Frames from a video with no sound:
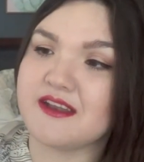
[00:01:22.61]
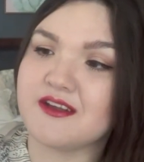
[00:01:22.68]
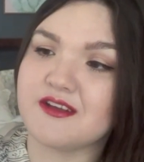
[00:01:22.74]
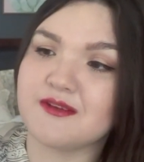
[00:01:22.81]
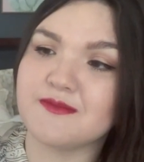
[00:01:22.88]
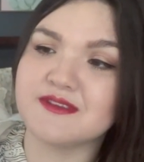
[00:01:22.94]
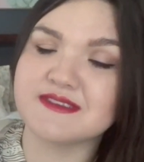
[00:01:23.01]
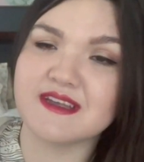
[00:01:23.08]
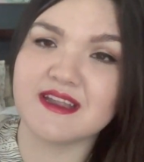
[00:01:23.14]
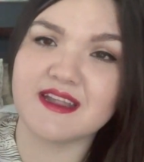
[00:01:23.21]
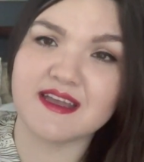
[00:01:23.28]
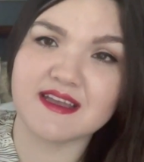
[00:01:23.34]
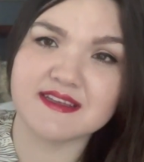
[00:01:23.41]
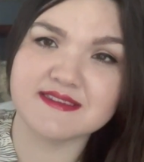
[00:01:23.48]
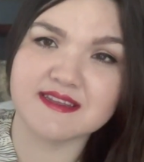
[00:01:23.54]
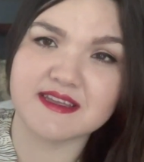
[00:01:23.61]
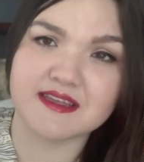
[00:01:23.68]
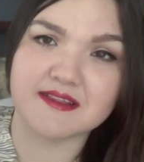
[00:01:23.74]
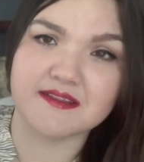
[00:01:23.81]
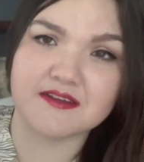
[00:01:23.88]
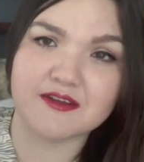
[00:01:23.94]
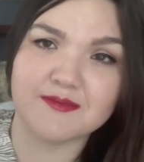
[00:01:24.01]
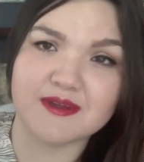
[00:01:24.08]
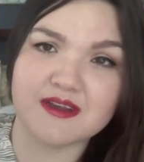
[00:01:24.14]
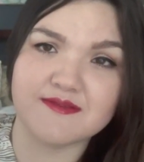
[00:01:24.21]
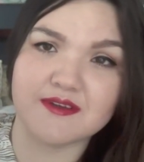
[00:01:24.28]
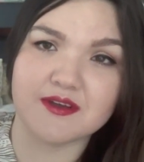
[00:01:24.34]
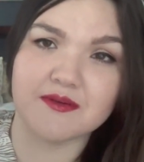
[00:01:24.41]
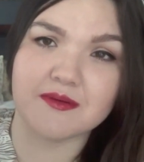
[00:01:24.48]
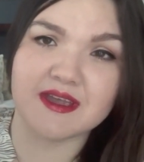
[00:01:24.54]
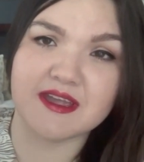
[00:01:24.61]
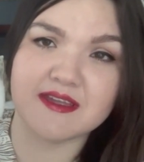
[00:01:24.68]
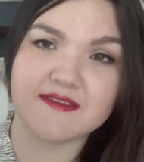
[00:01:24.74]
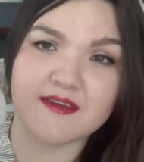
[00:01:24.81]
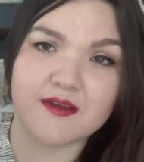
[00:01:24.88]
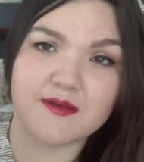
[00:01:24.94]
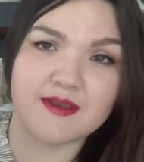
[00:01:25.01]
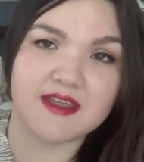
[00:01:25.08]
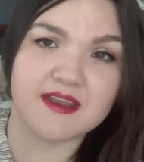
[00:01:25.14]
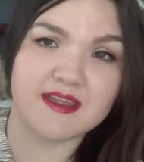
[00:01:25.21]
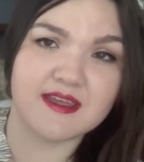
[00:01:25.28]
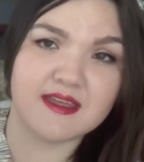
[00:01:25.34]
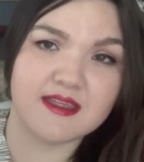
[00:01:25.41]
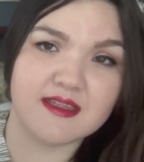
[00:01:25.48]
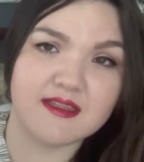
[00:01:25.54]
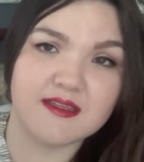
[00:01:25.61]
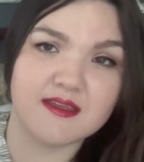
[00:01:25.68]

It almost kind of has like a little bit of a gray tone in it.